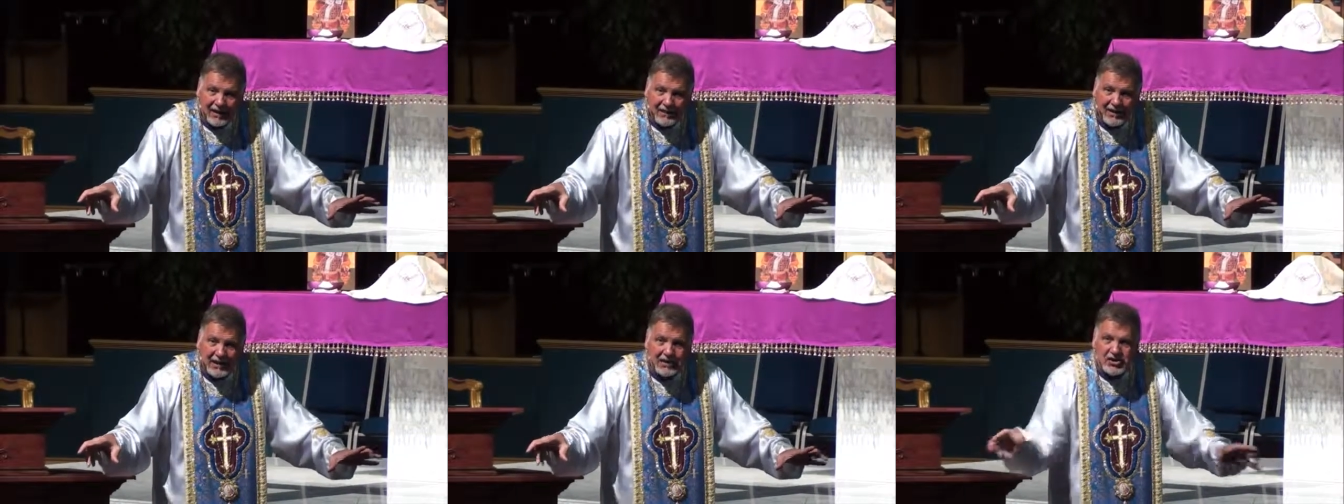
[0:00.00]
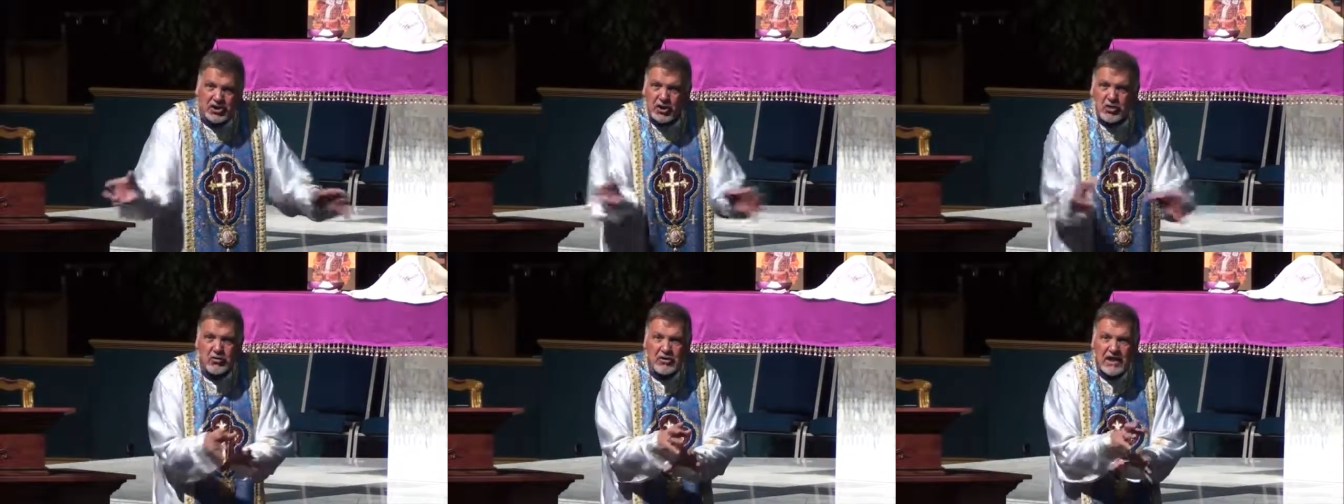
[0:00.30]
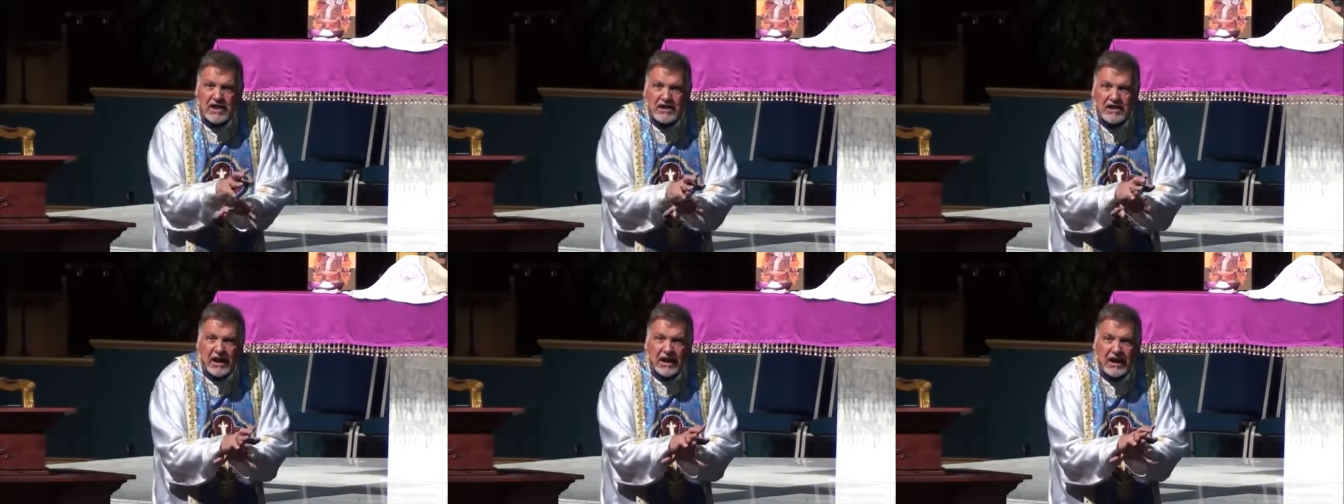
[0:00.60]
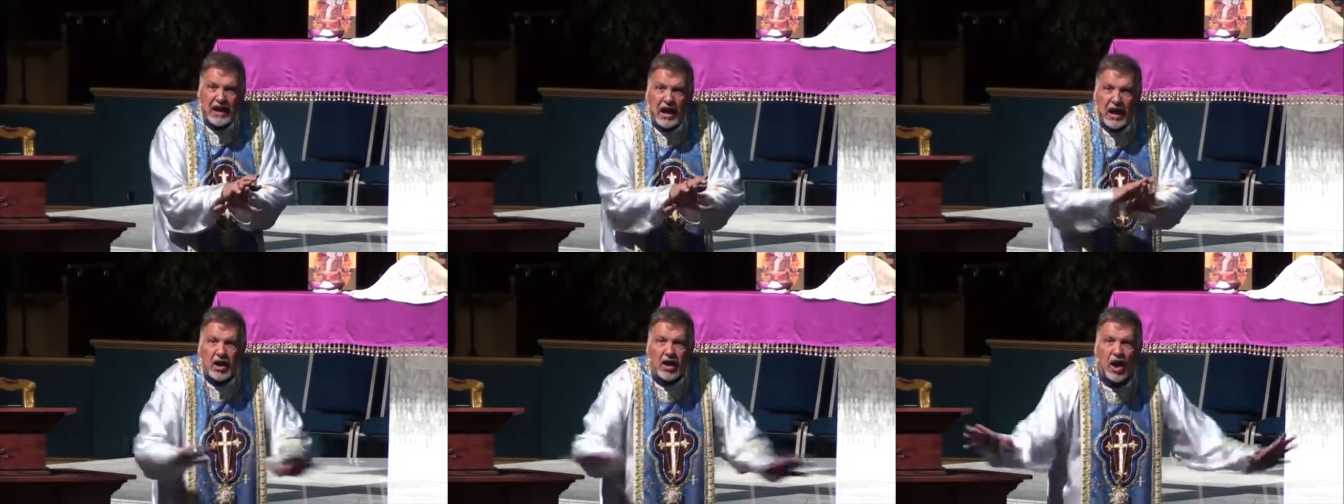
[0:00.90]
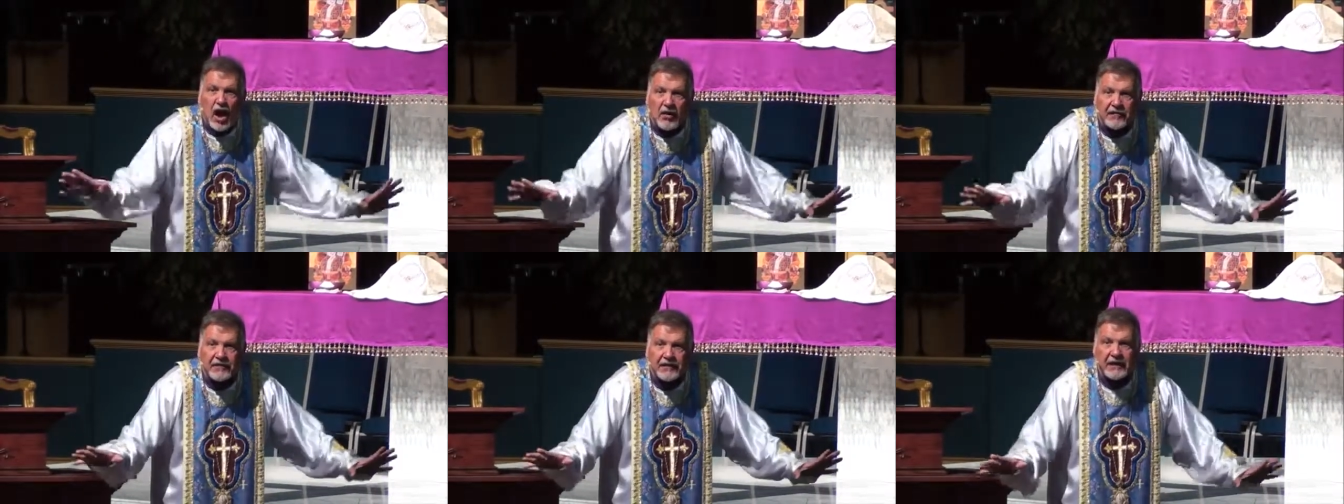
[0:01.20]
that you need to cut
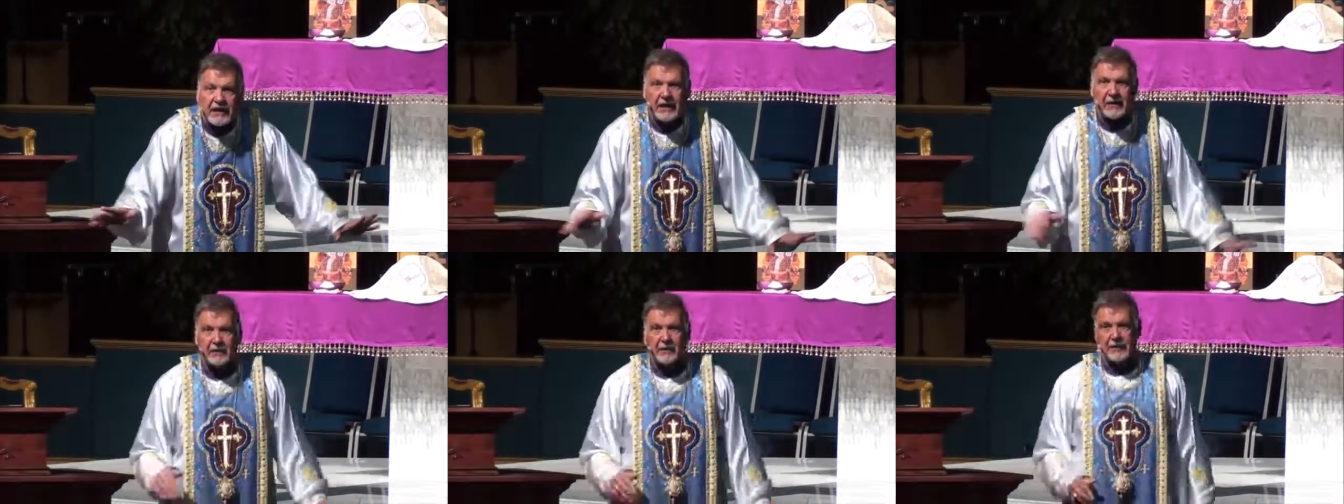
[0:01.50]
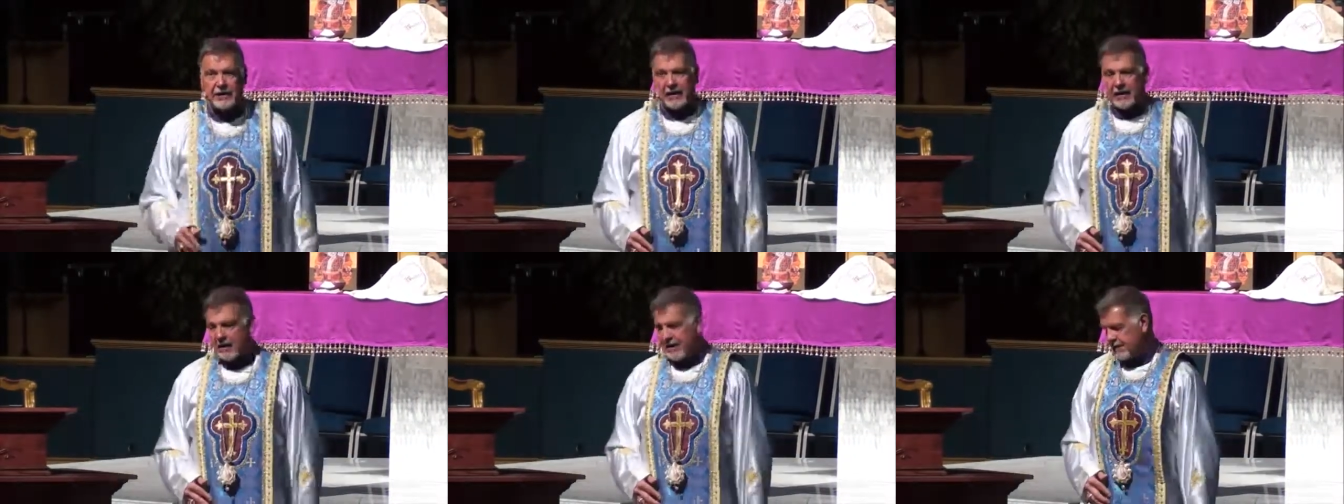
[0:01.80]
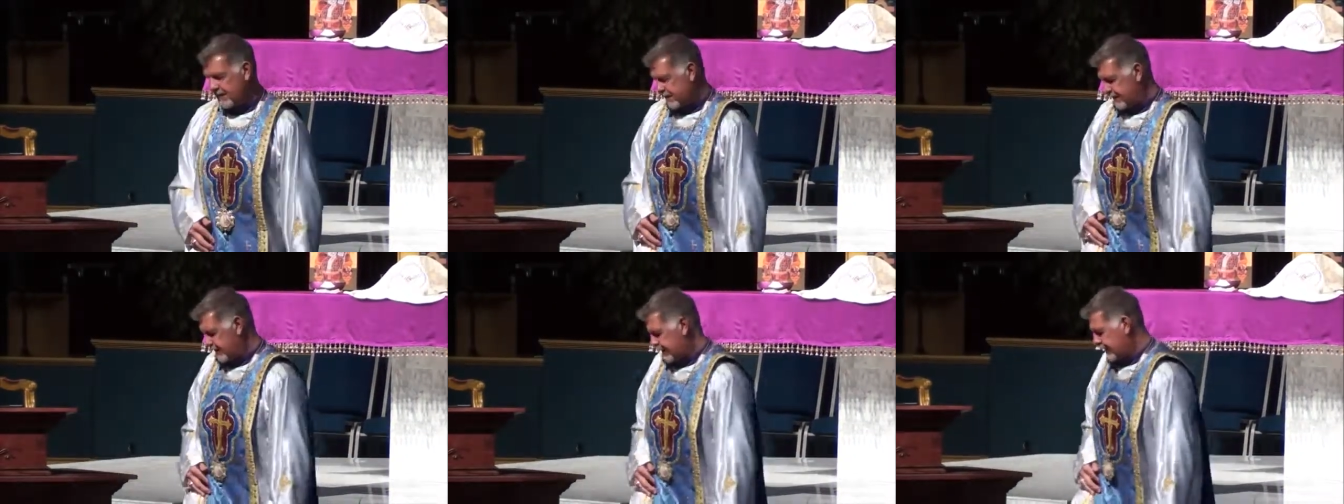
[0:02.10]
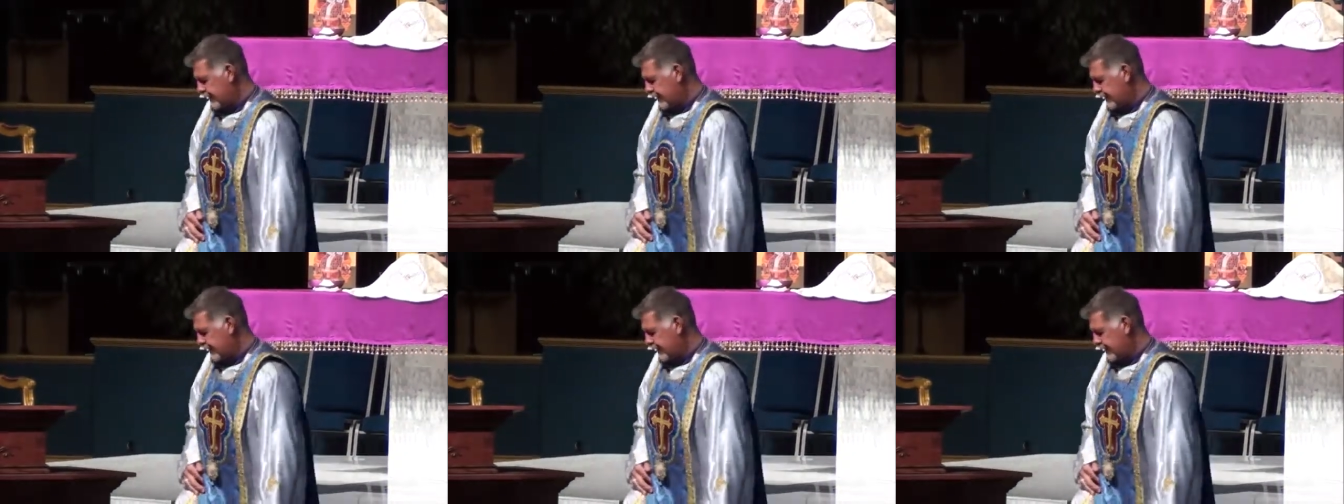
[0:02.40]
off and get rid of.